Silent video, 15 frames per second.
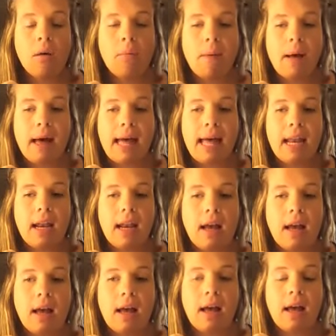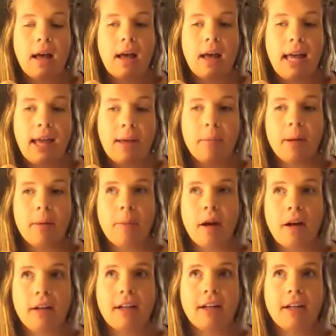But Amber Parker,